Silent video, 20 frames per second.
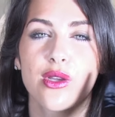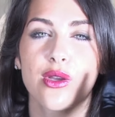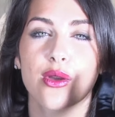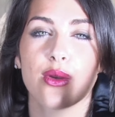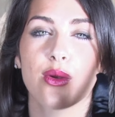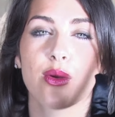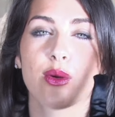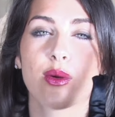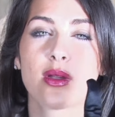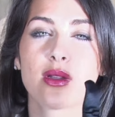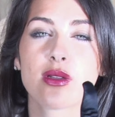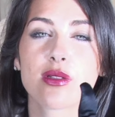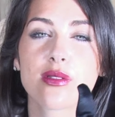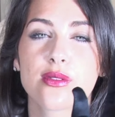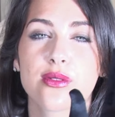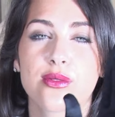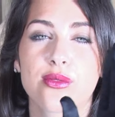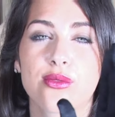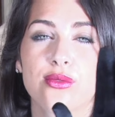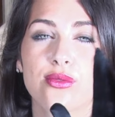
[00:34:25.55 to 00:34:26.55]
you're
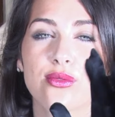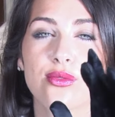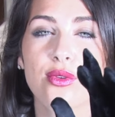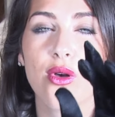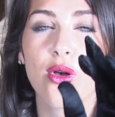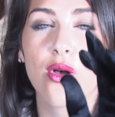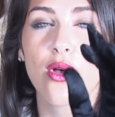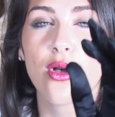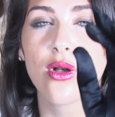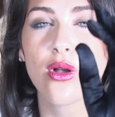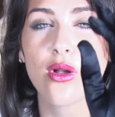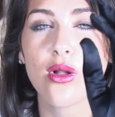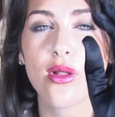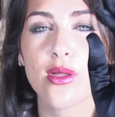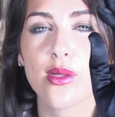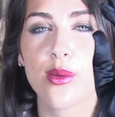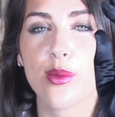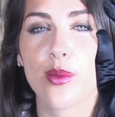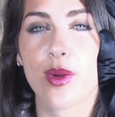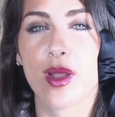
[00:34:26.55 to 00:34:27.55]
going to
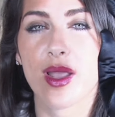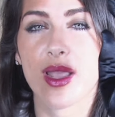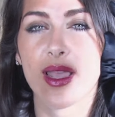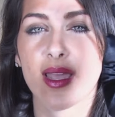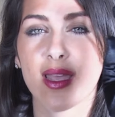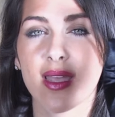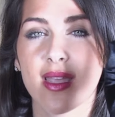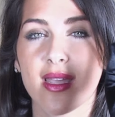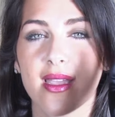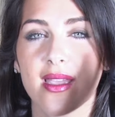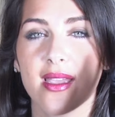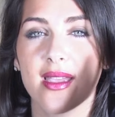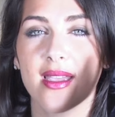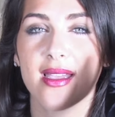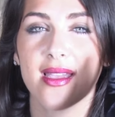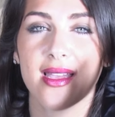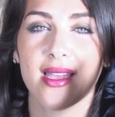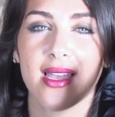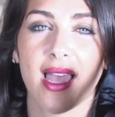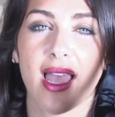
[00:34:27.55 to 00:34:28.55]
fall away
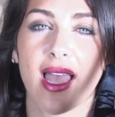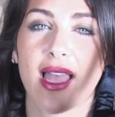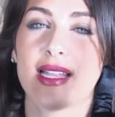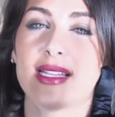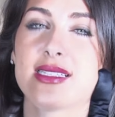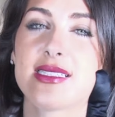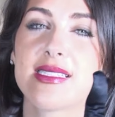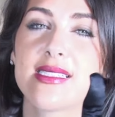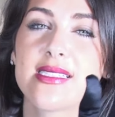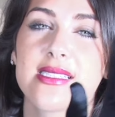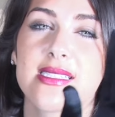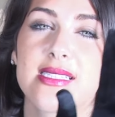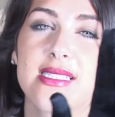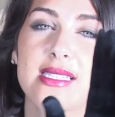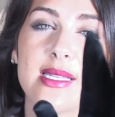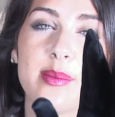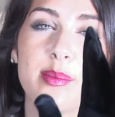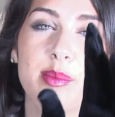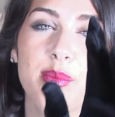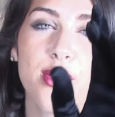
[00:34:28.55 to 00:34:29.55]
and
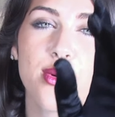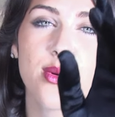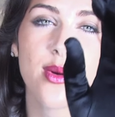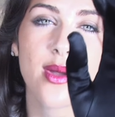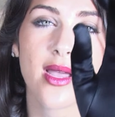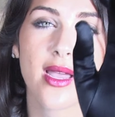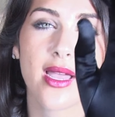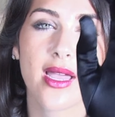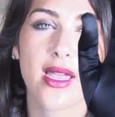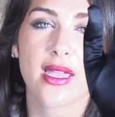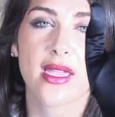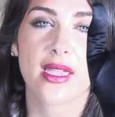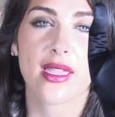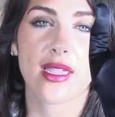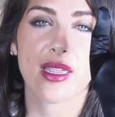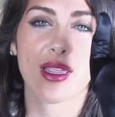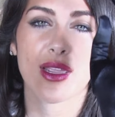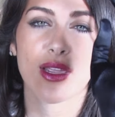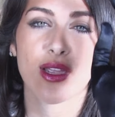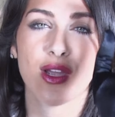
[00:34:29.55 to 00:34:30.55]
slip
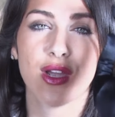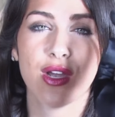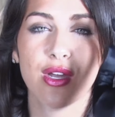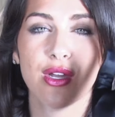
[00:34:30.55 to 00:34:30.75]
away,